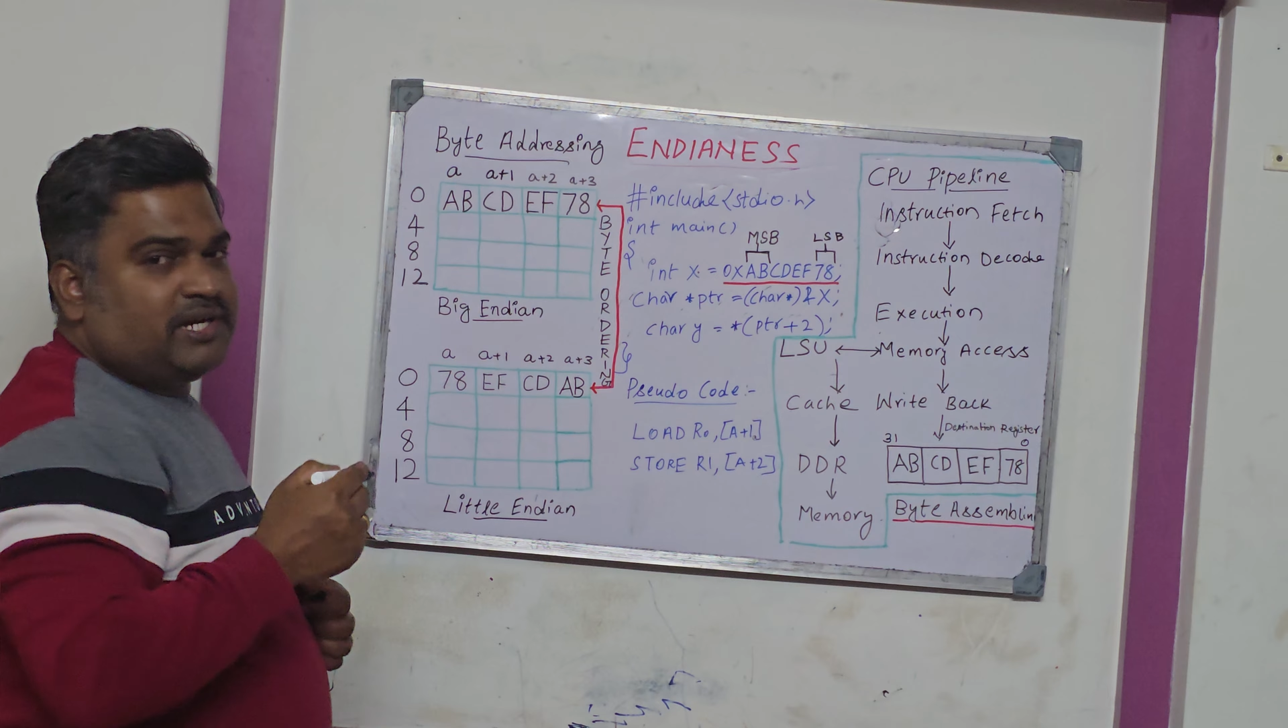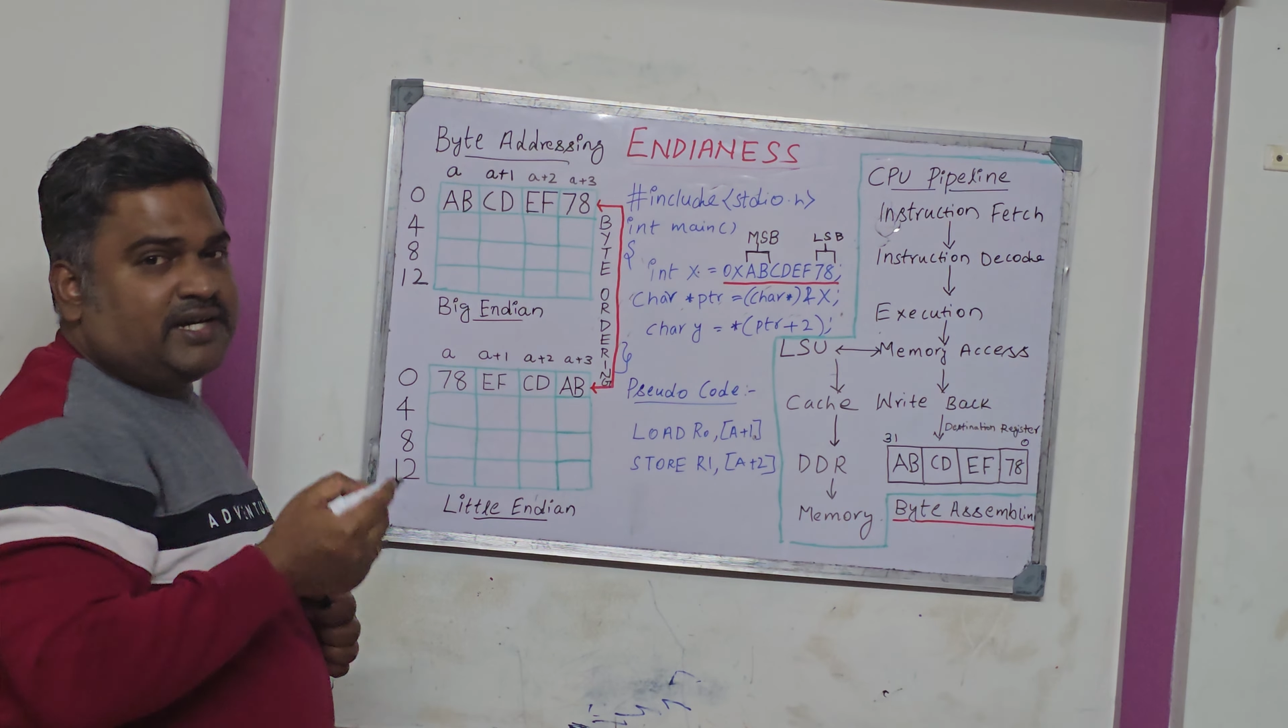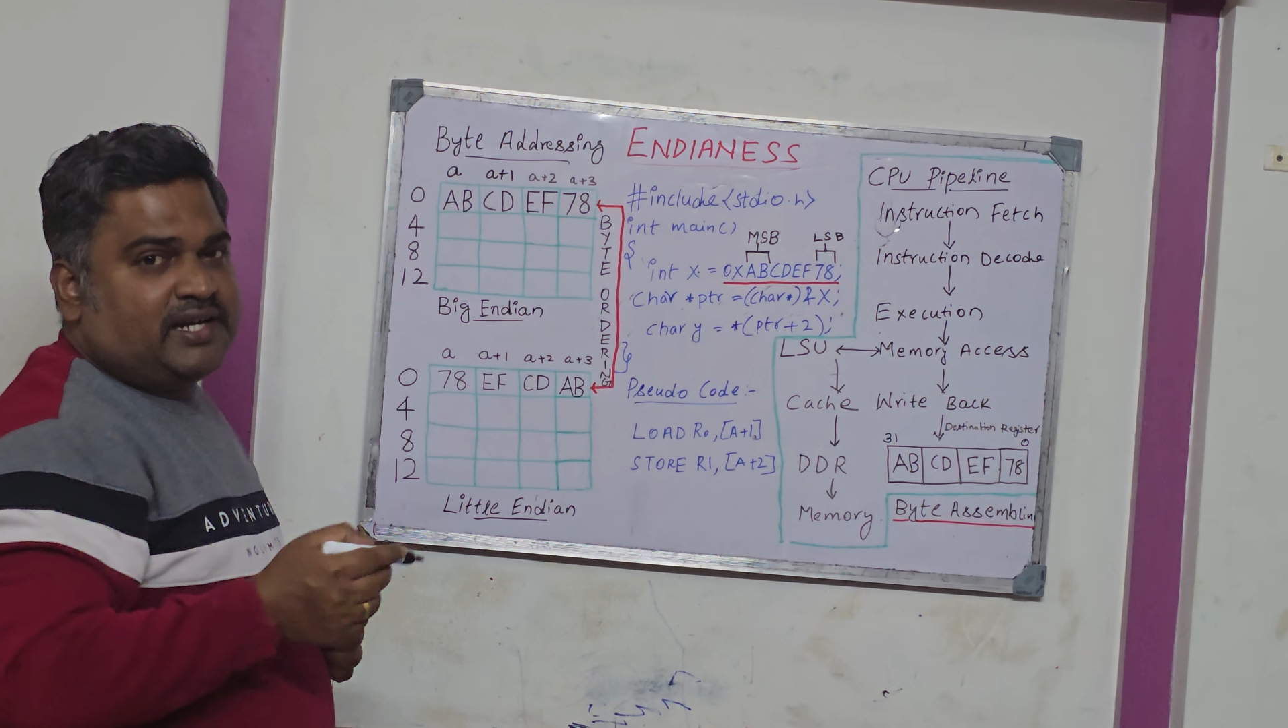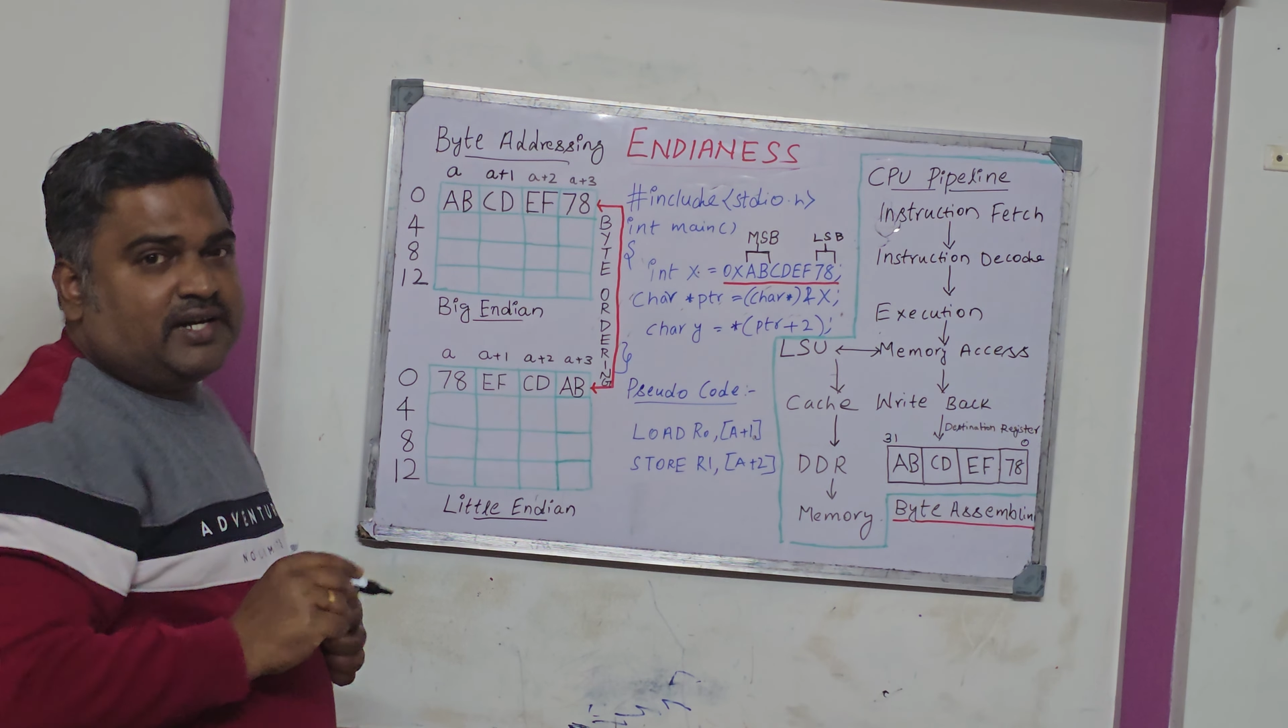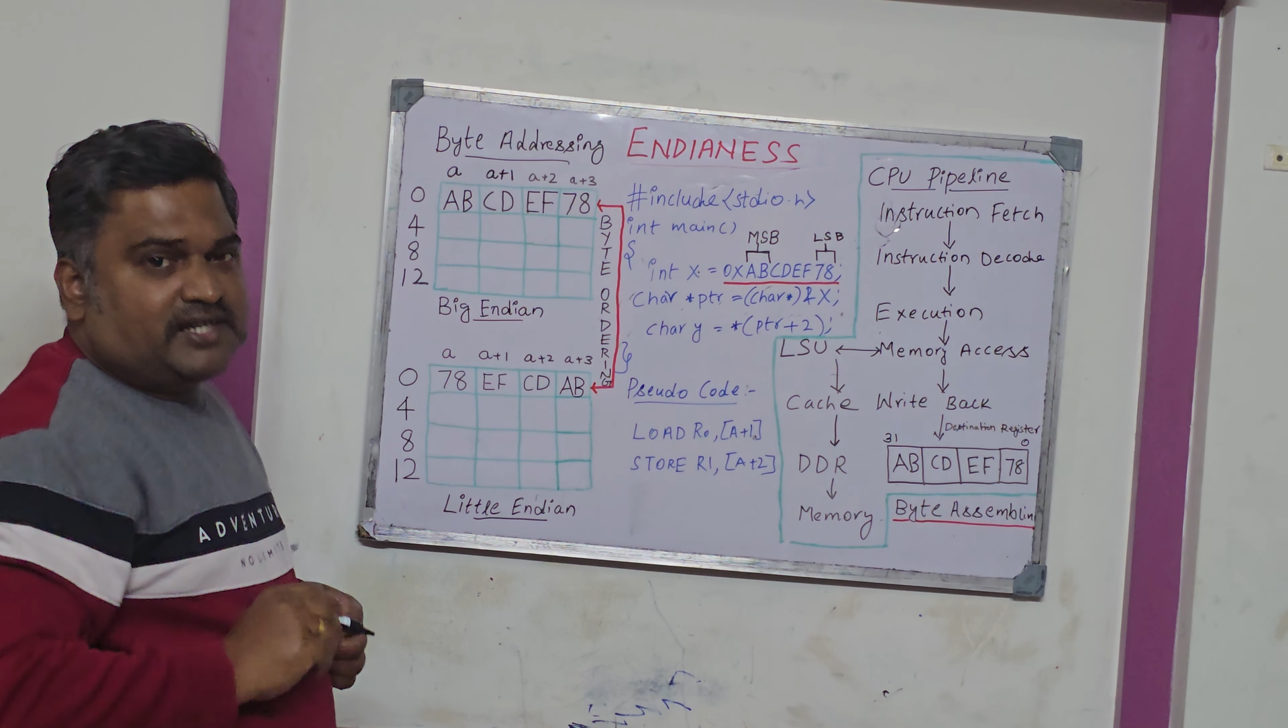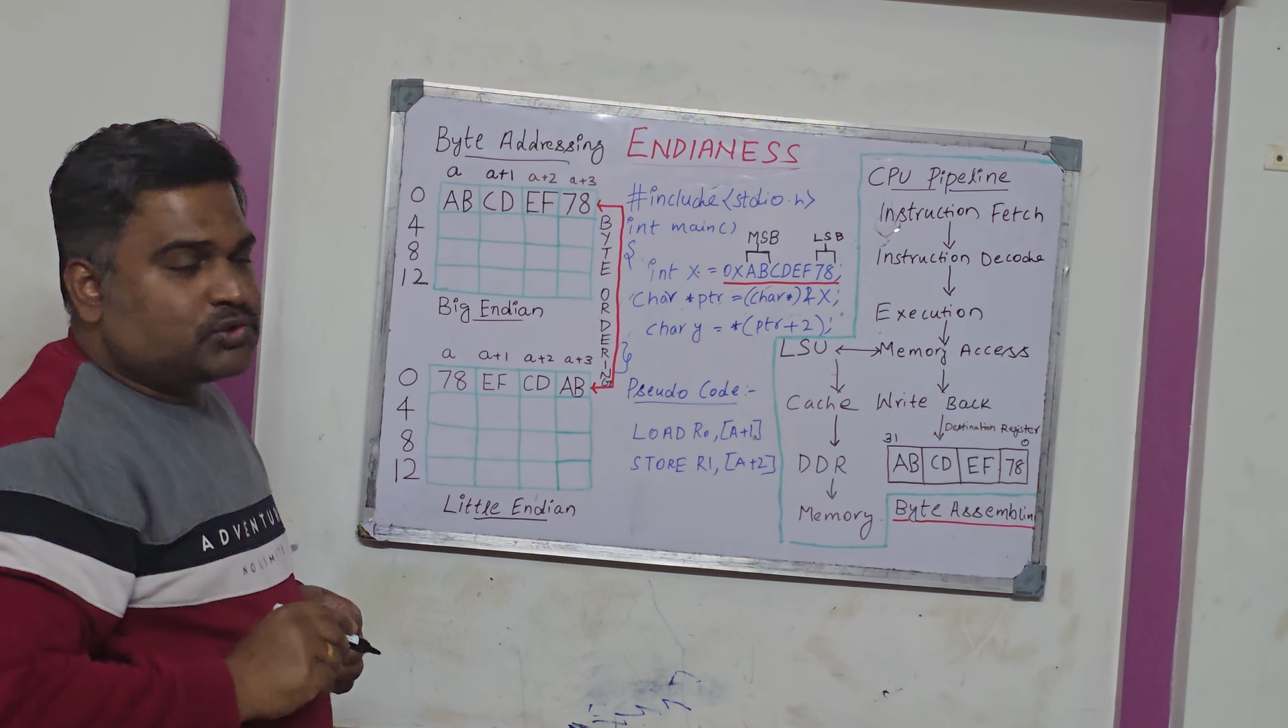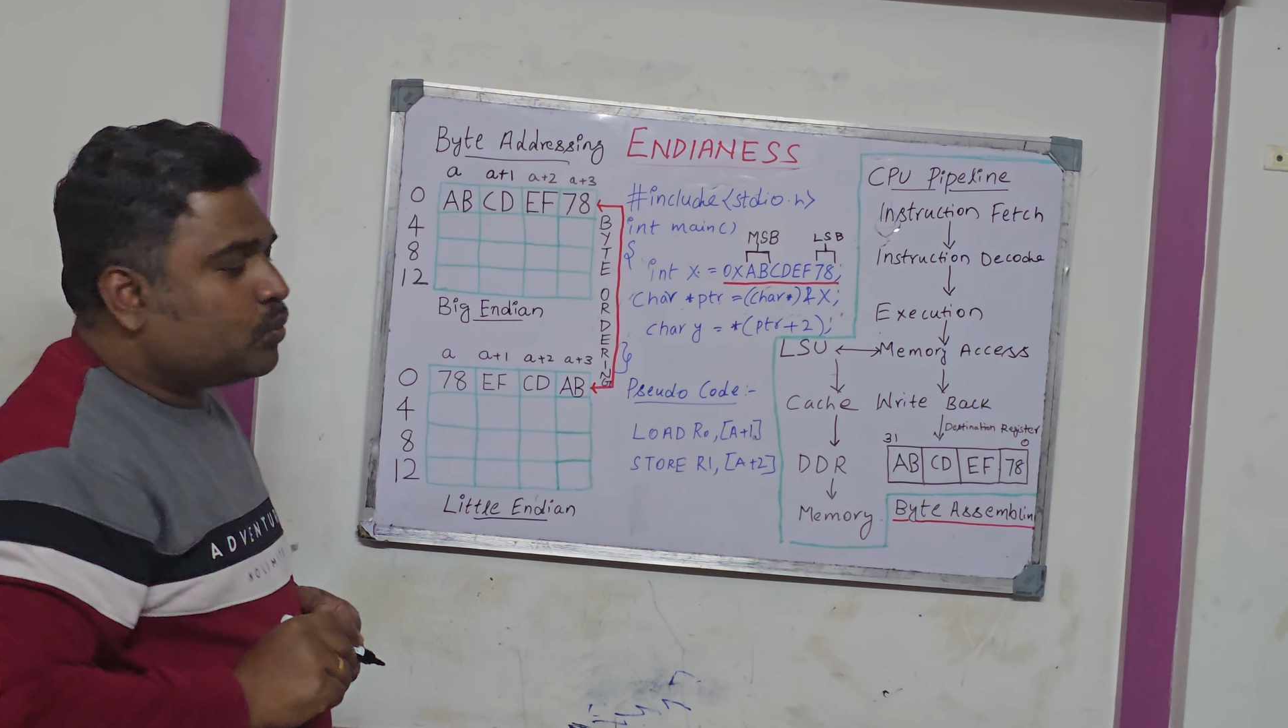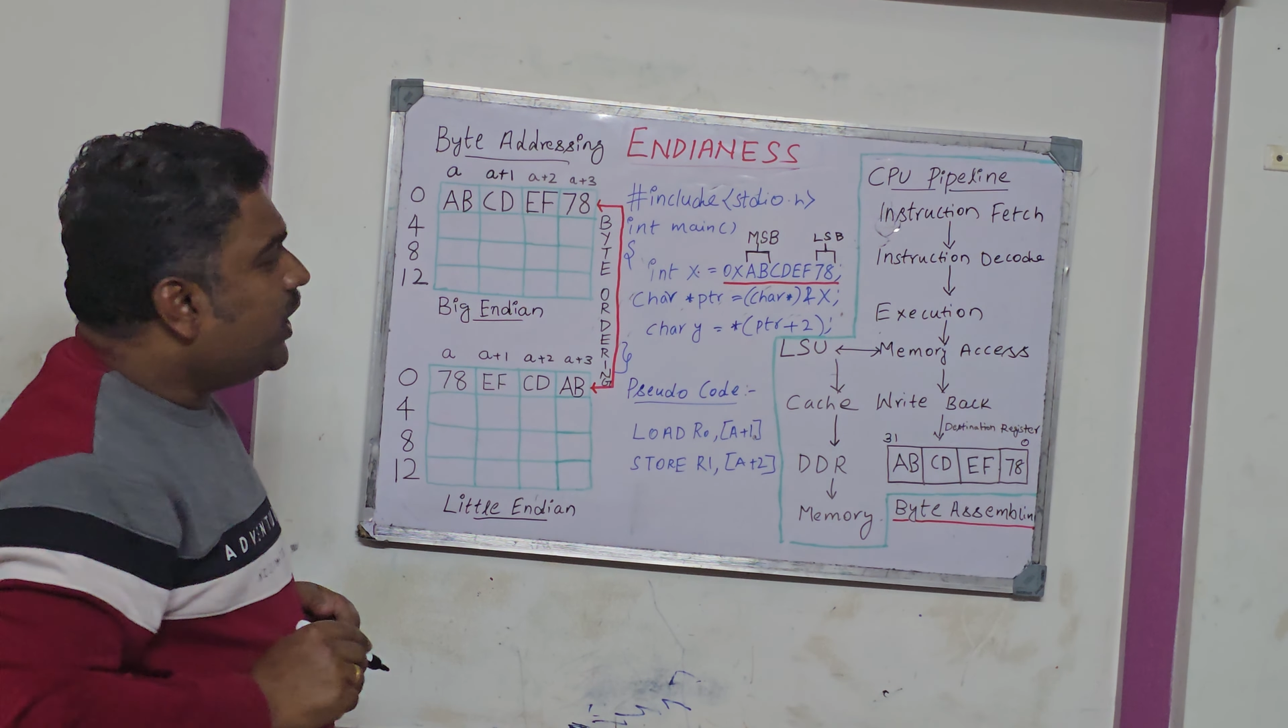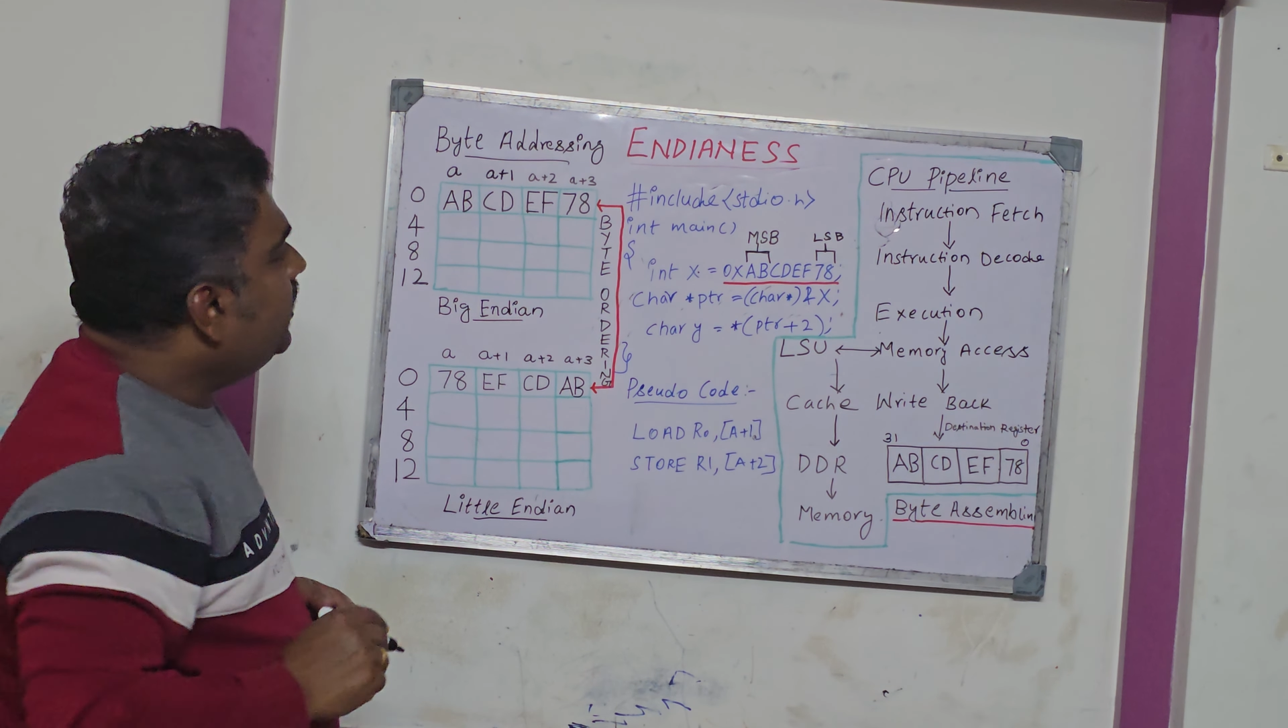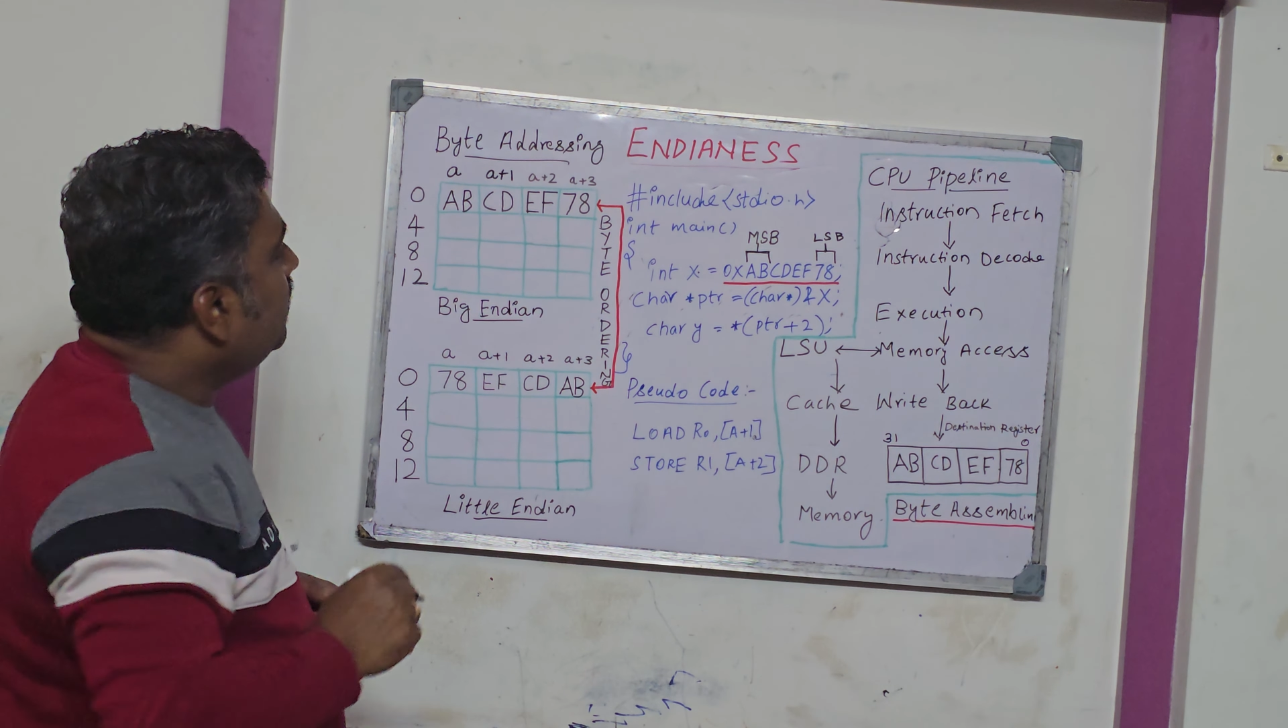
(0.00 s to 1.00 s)
at an address
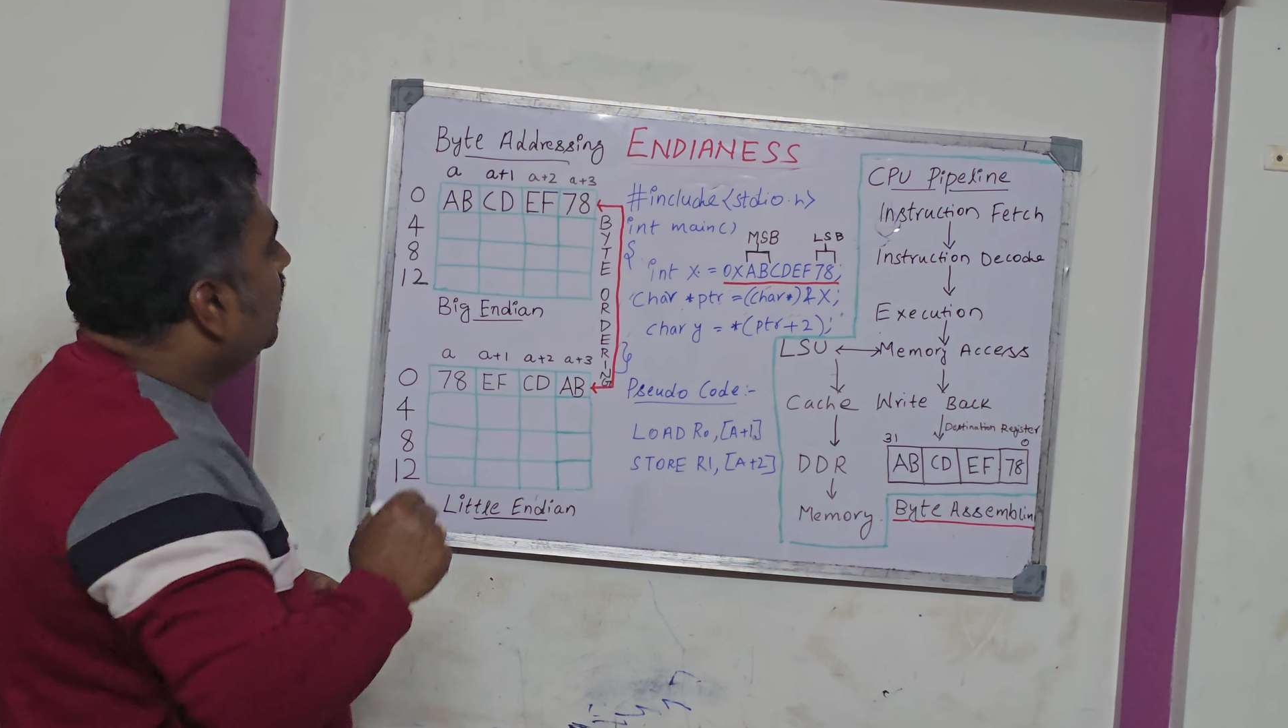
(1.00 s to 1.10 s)
1,